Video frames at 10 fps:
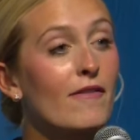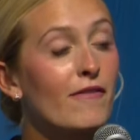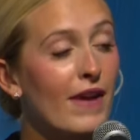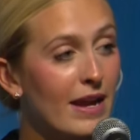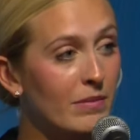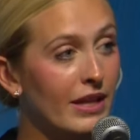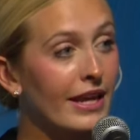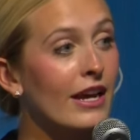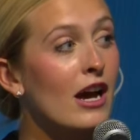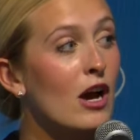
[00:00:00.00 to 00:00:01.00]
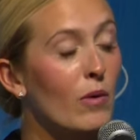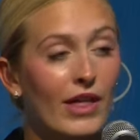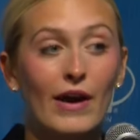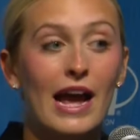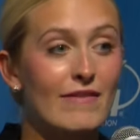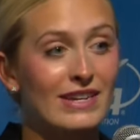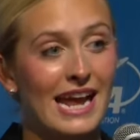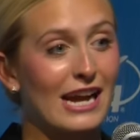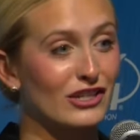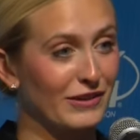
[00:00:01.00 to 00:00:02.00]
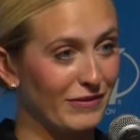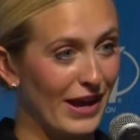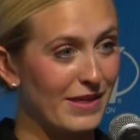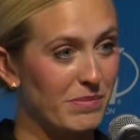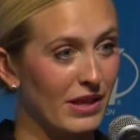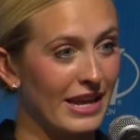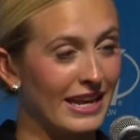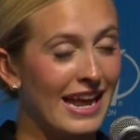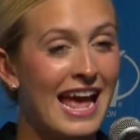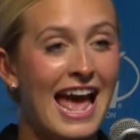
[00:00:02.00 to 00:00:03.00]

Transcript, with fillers: family without having to actually fly the plane.